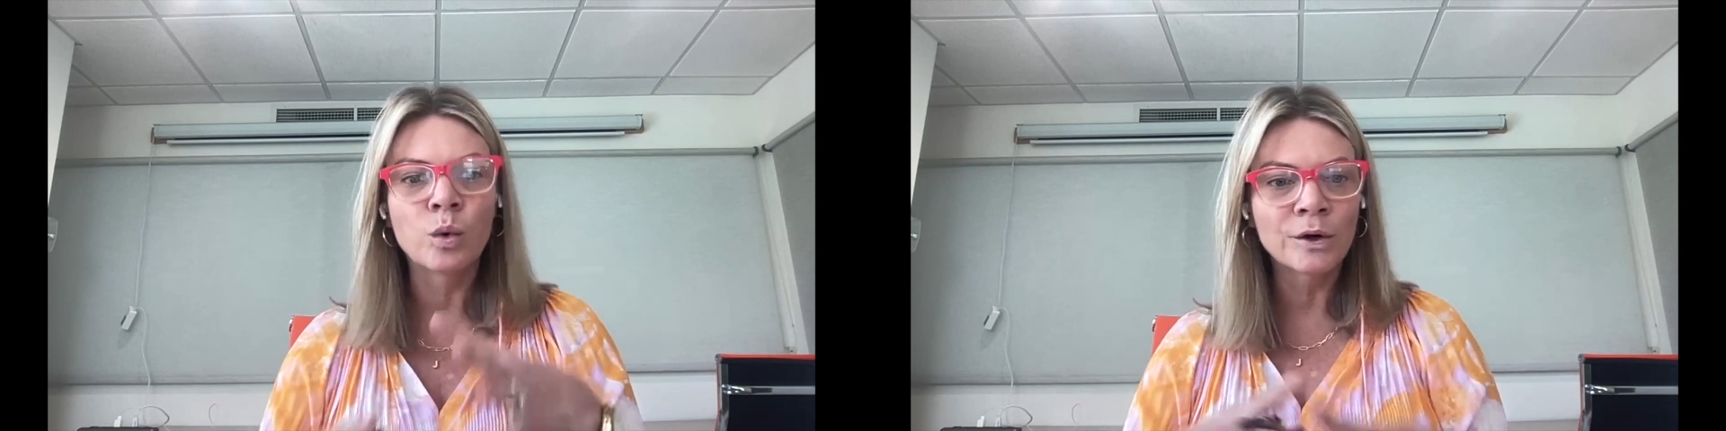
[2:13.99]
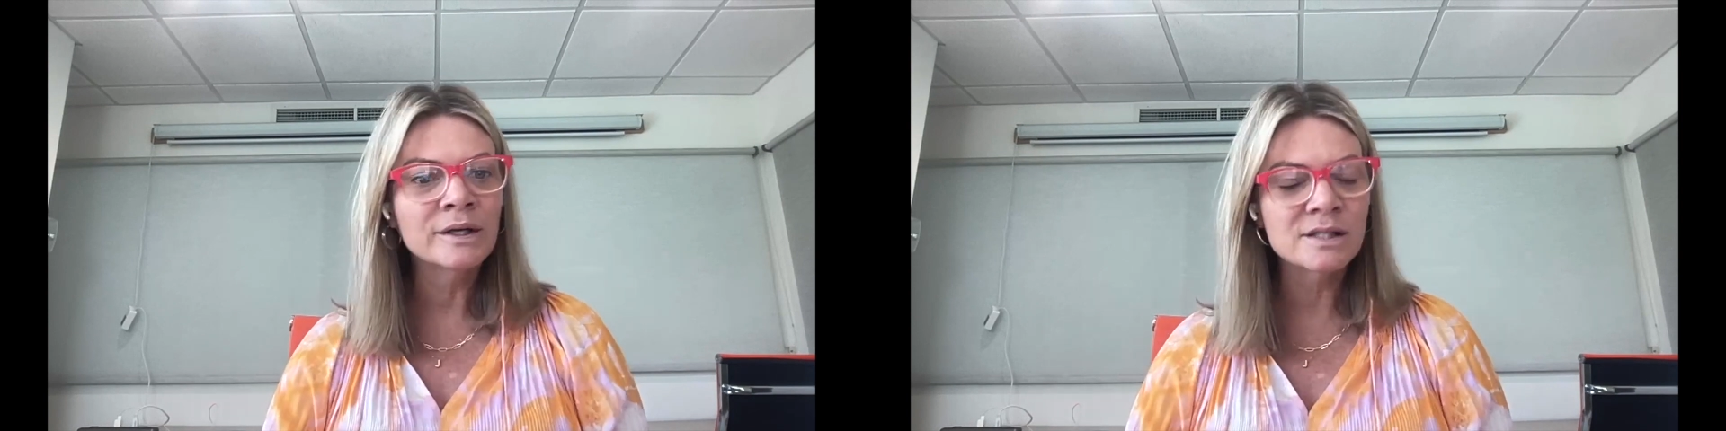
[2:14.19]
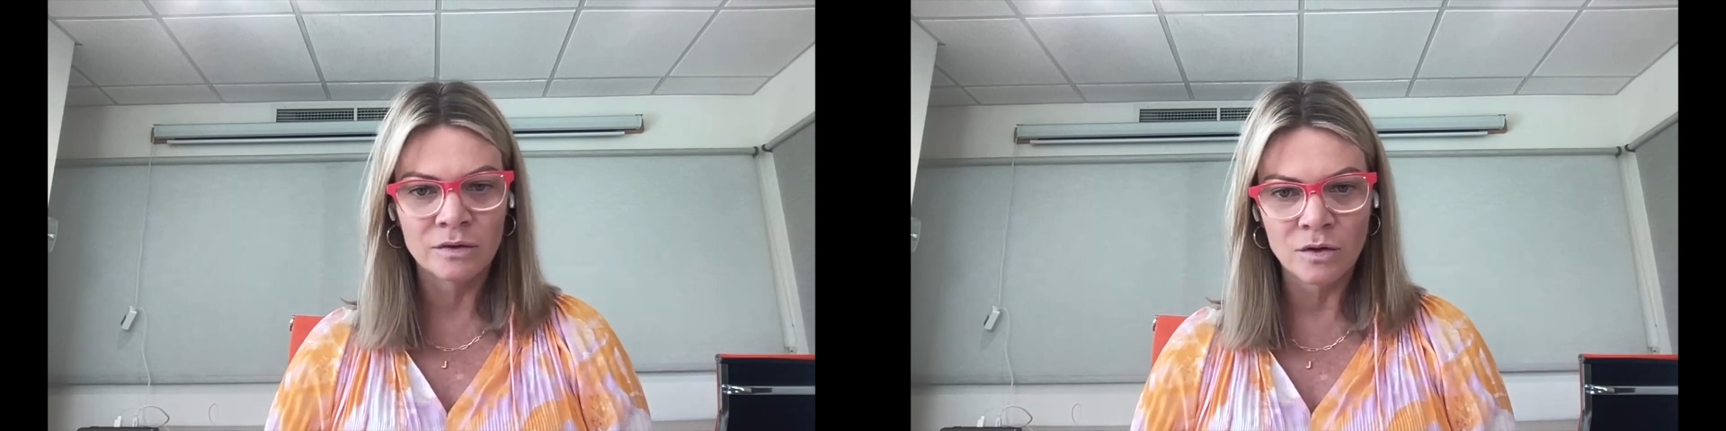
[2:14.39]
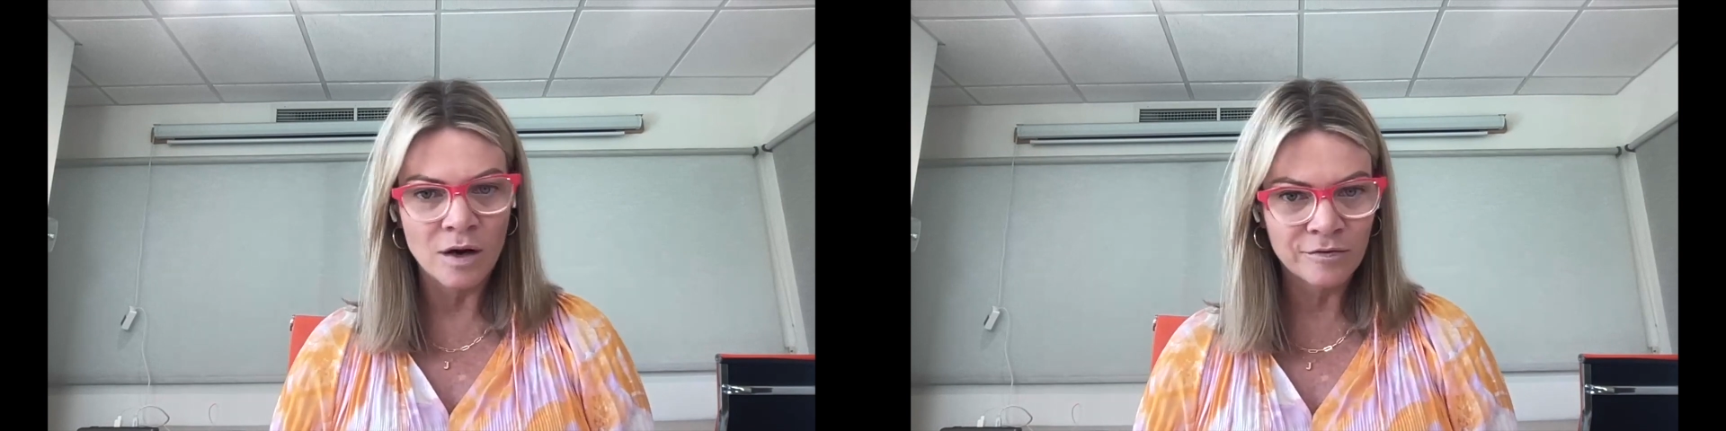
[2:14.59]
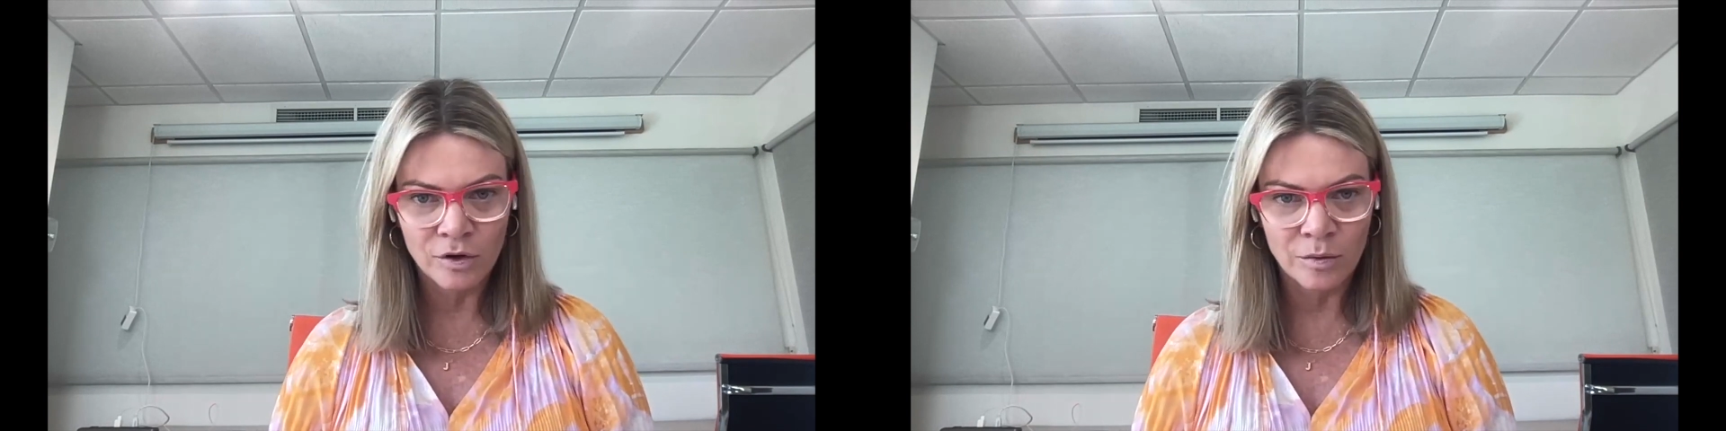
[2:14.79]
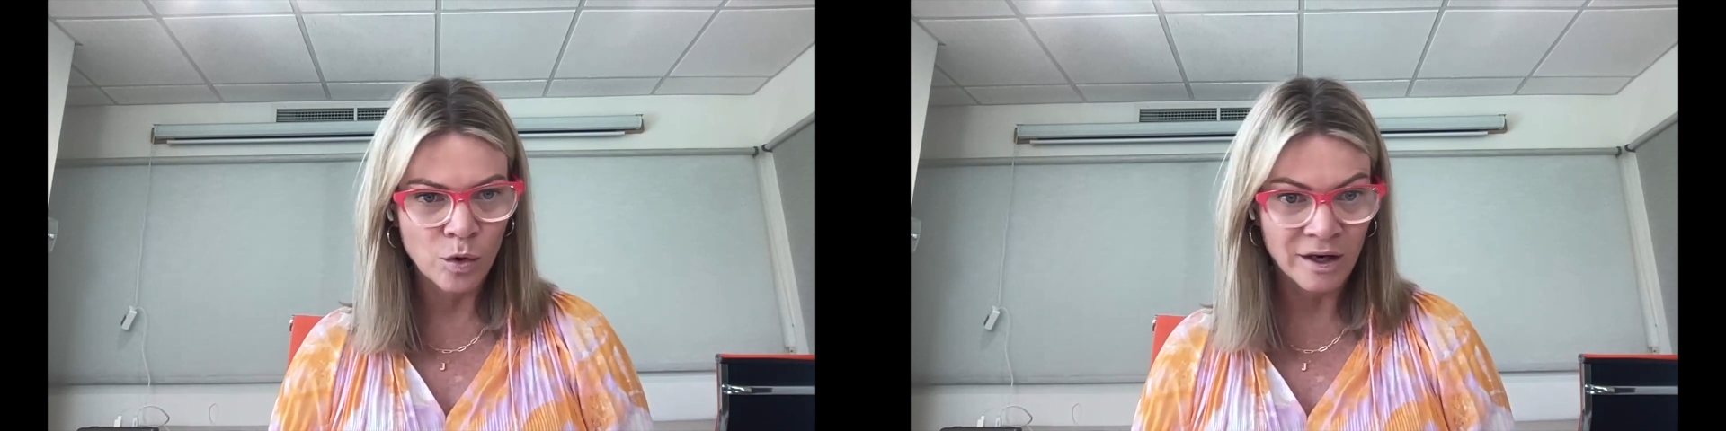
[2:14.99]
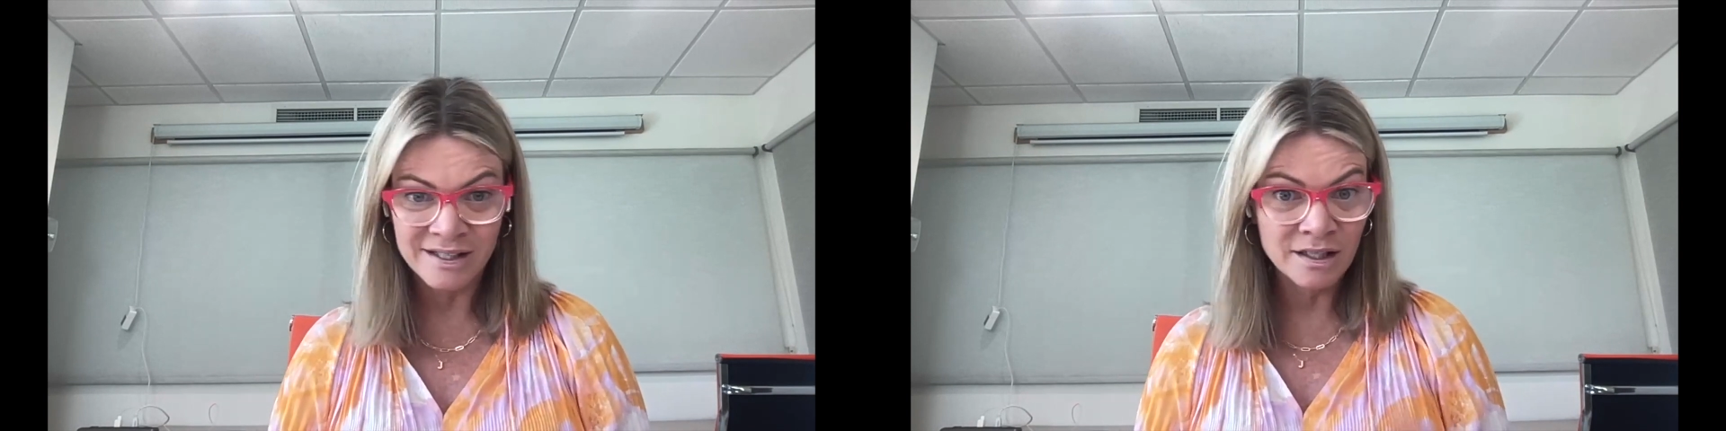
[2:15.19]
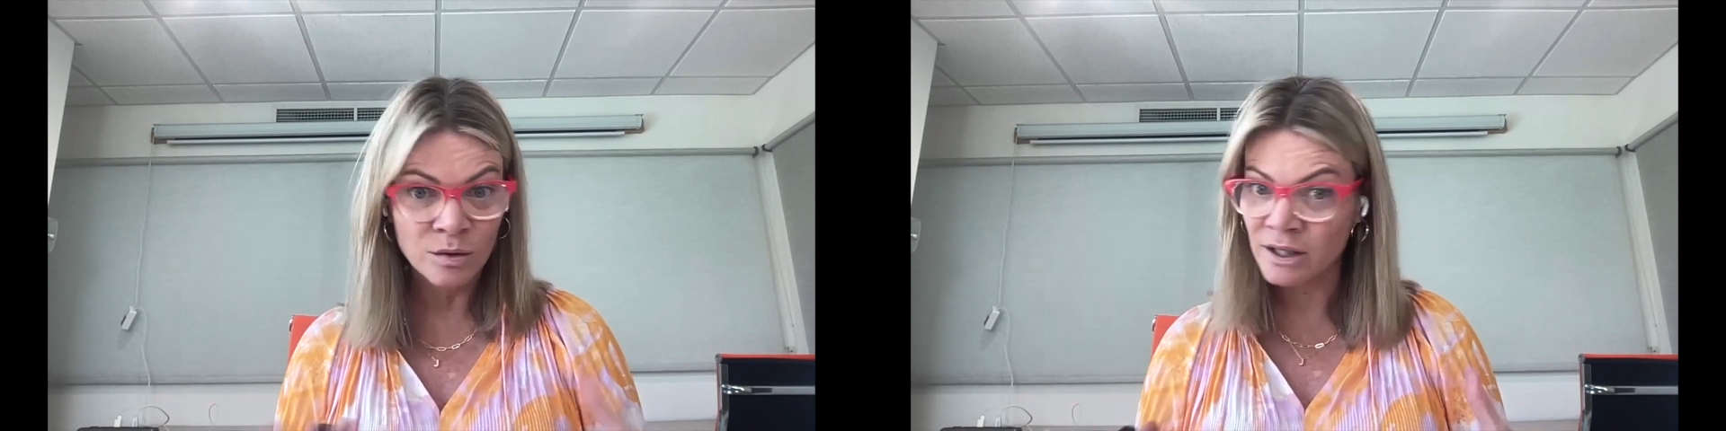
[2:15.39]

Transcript: workings of a law firm work because it